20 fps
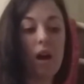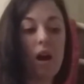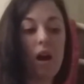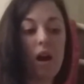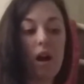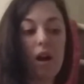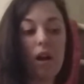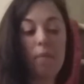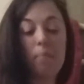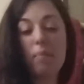
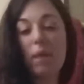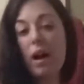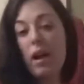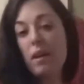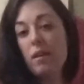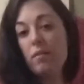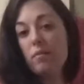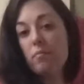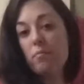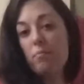
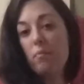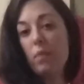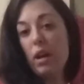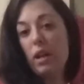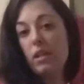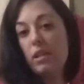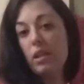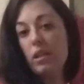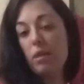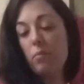
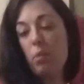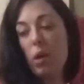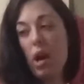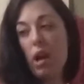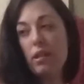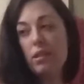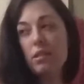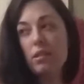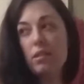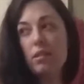My daily
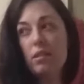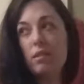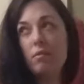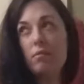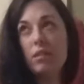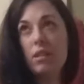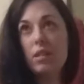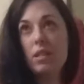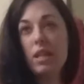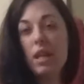practice
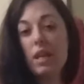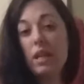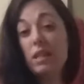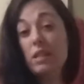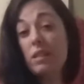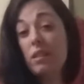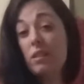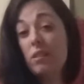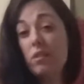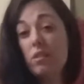can take
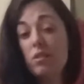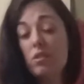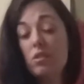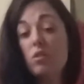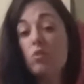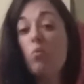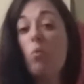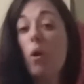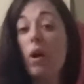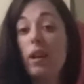as little as
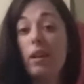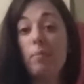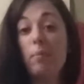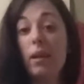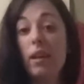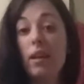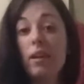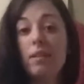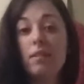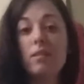20
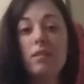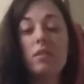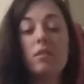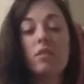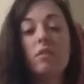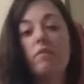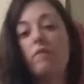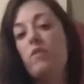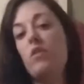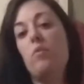minutes. It's
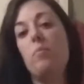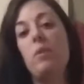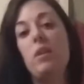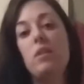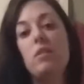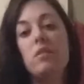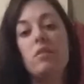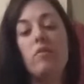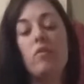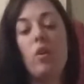a few
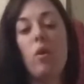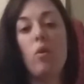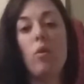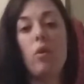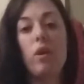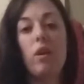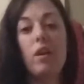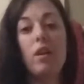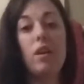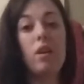minutes of
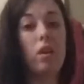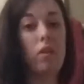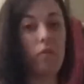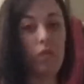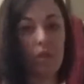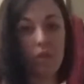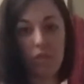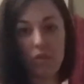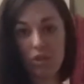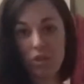yoga,
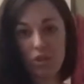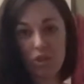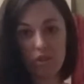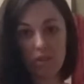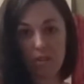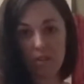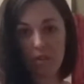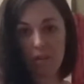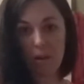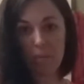even if it's
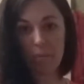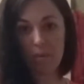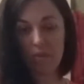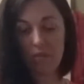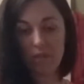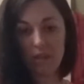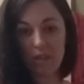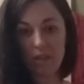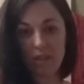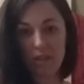just a couple of
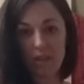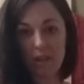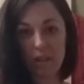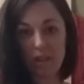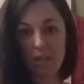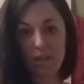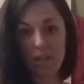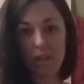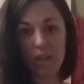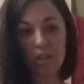sun
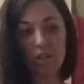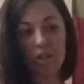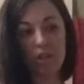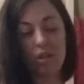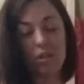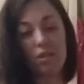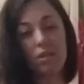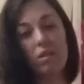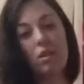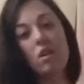
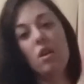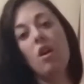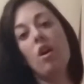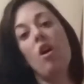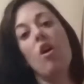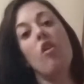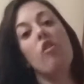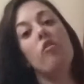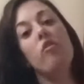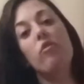salutations,
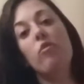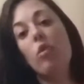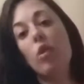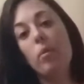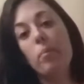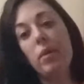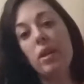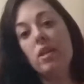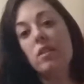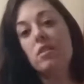
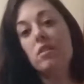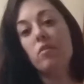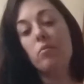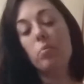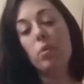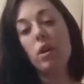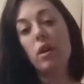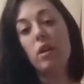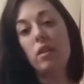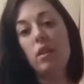4 minutes of
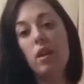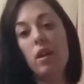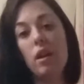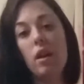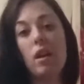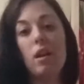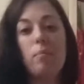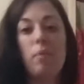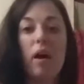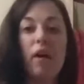breathing,
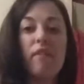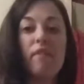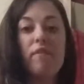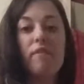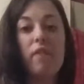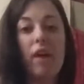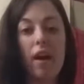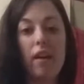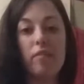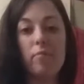and about
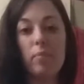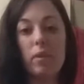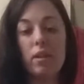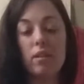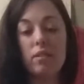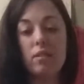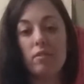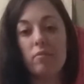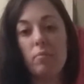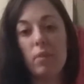5
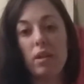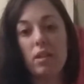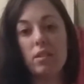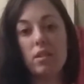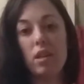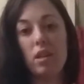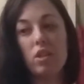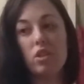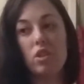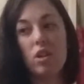minutes of
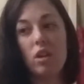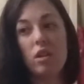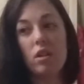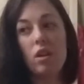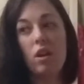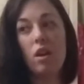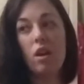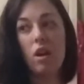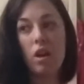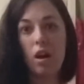meditation.
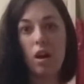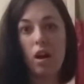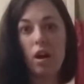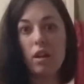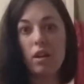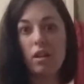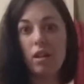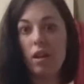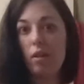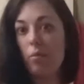
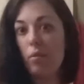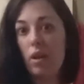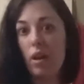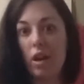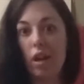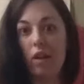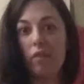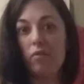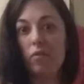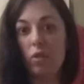On a day when I
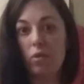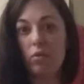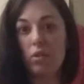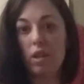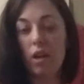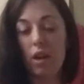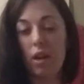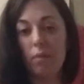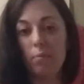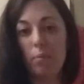have no
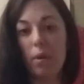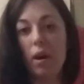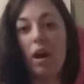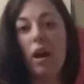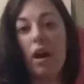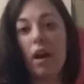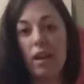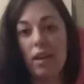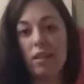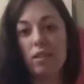time,
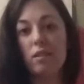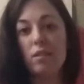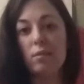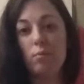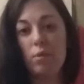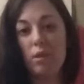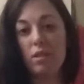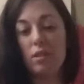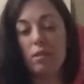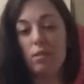I can
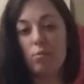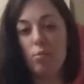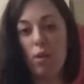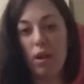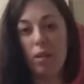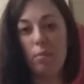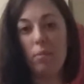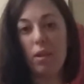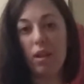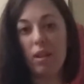squeeze in
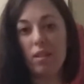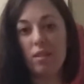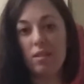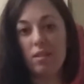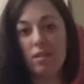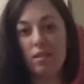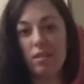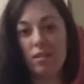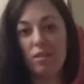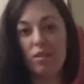20 minutes
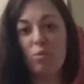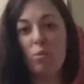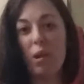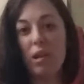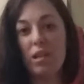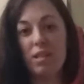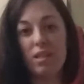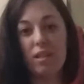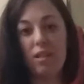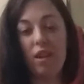
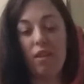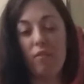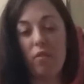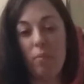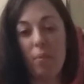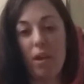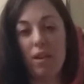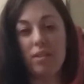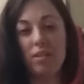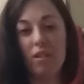twice a day for
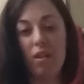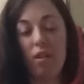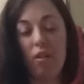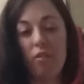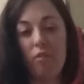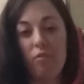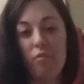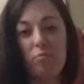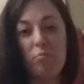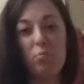myself
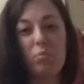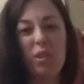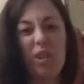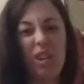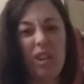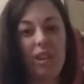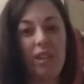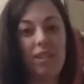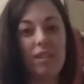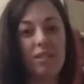
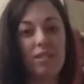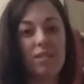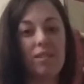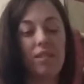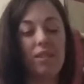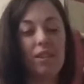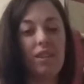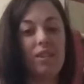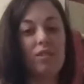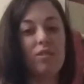pretty
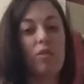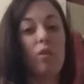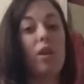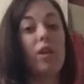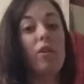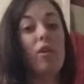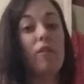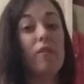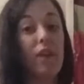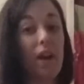easily. So I
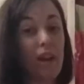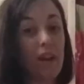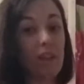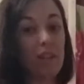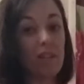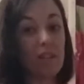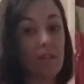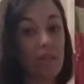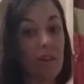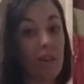know if I
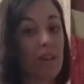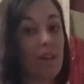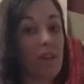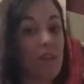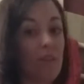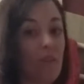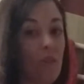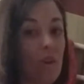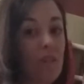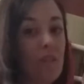can do it,
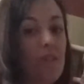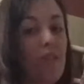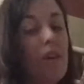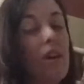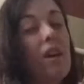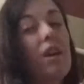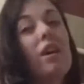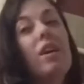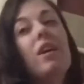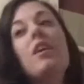you can do
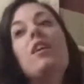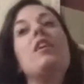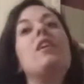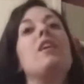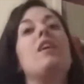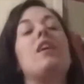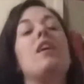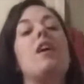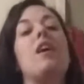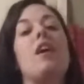it.
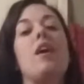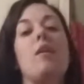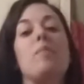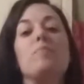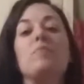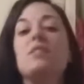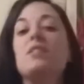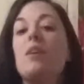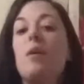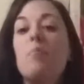
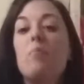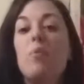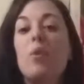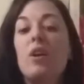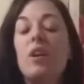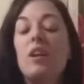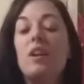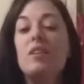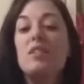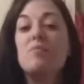Some
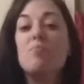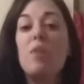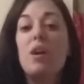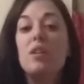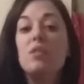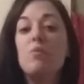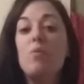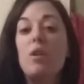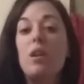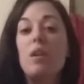mornings, my
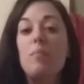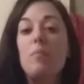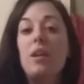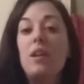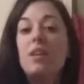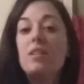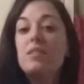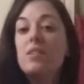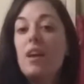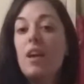20
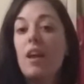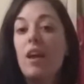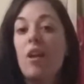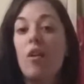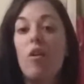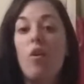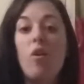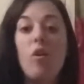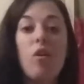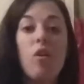minutes, I get
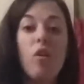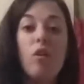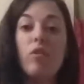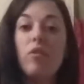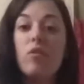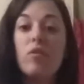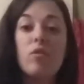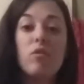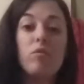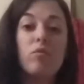all
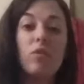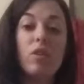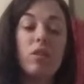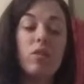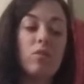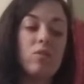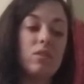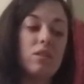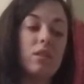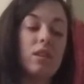those three of
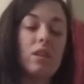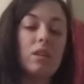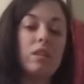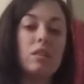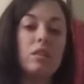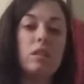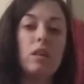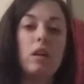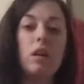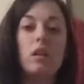those things
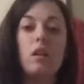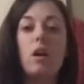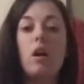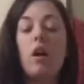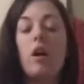done.